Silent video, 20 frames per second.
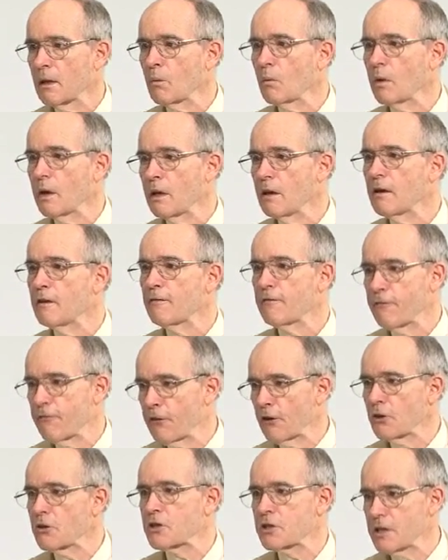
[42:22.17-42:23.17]
that we
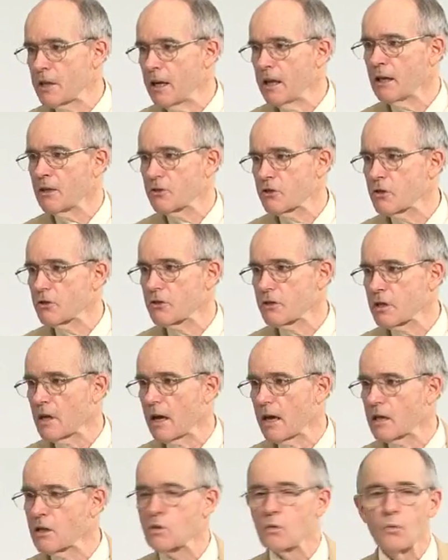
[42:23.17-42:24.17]
first
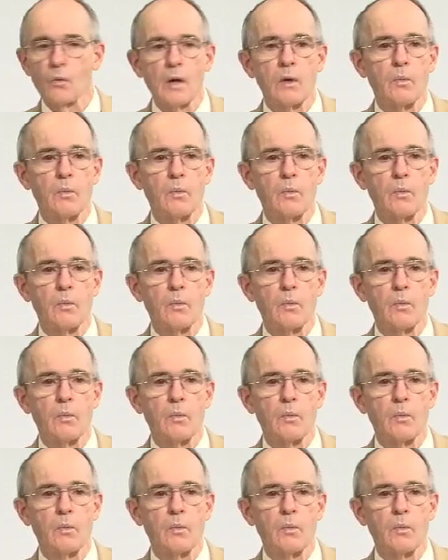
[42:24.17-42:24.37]
exercised